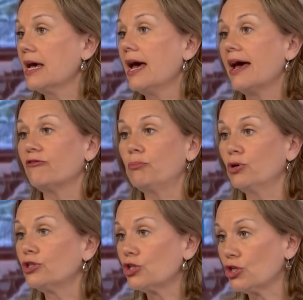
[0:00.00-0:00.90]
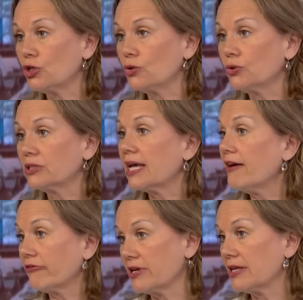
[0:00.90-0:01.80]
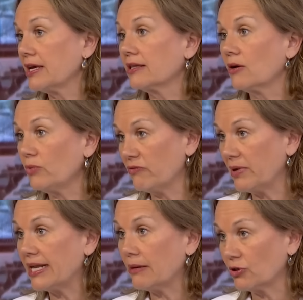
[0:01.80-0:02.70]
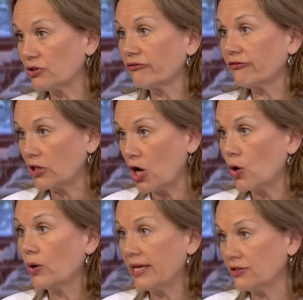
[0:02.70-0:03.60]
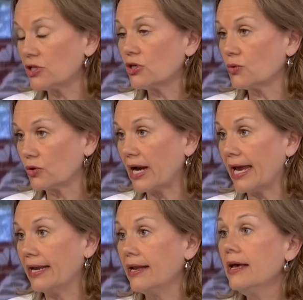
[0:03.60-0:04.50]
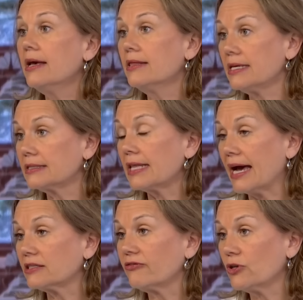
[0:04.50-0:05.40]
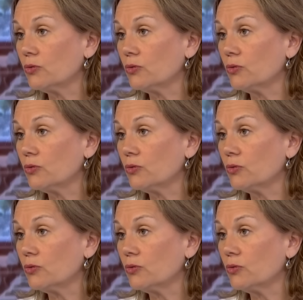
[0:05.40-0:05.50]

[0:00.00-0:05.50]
have put to use everything that we've been able to flow into Ukraine these last few